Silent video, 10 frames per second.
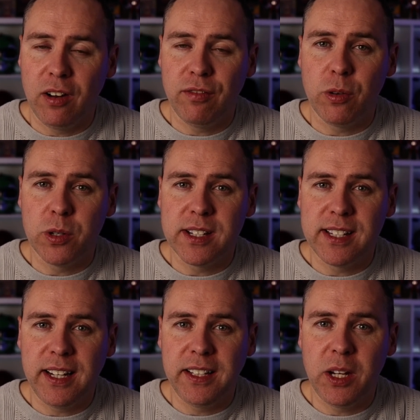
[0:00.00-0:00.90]
look forward to
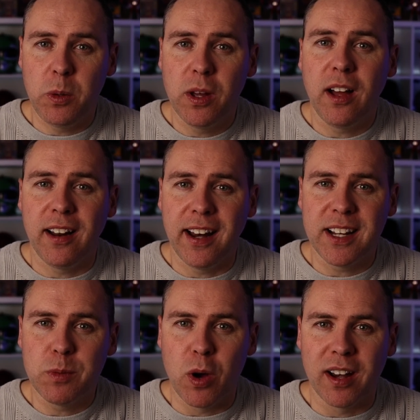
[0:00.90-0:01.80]
seeing you on the
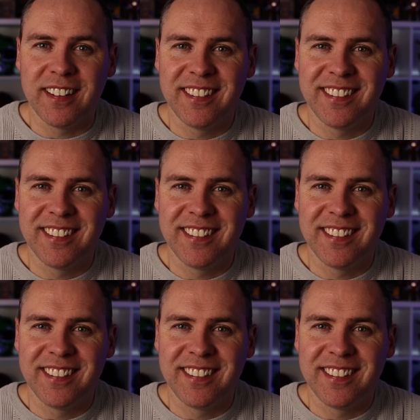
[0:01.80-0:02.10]
next one.